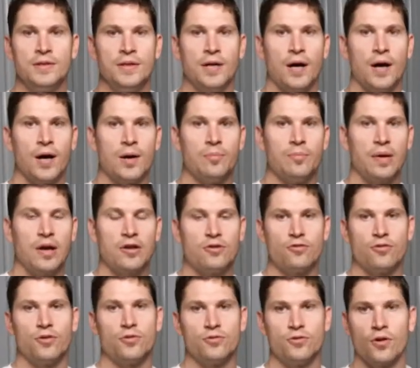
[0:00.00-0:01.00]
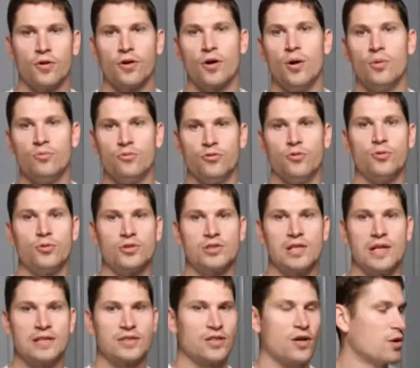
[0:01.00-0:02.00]
um, patreon.com forward
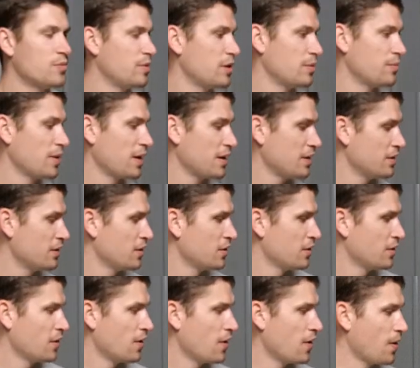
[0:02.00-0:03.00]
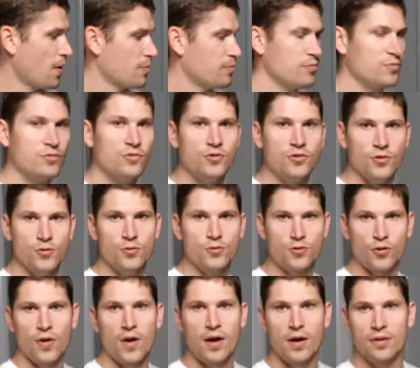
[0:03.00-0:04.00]
slash IBMA um, do
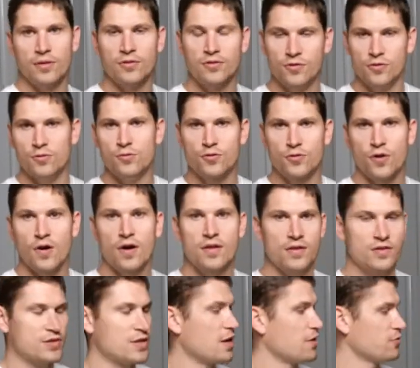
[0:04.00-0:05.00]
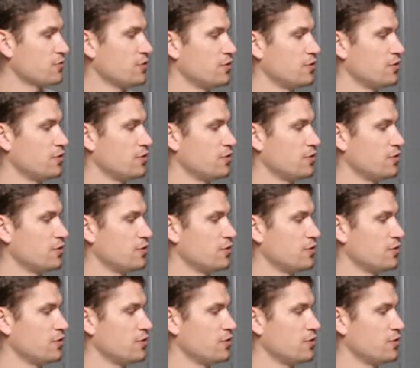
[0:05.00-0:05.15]
try and do try this out.